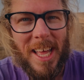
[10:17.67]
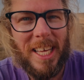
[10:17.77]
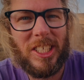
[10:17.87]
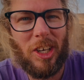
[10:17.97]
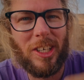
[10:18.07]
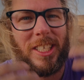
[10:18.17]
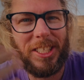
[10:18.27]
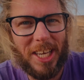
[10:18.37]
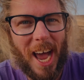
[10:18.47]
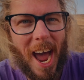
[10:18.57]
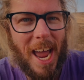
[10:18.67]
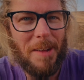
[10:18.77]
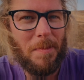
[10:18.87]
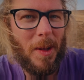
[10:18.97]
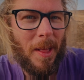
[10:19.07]
It's just the
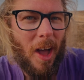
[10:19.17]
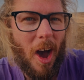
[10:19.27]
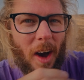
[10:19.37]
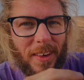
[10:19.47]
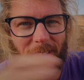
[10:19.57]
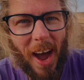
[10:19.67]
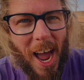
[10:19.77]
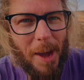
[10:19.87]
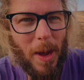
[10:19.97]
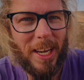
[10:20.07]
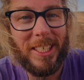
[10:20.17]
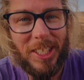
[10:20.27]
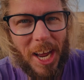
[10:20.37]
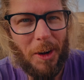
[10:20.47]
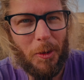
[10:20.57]
type of environment in
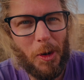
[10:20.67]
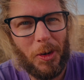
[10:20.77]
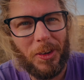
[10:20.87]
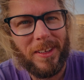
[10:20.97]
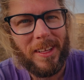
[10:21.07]
general.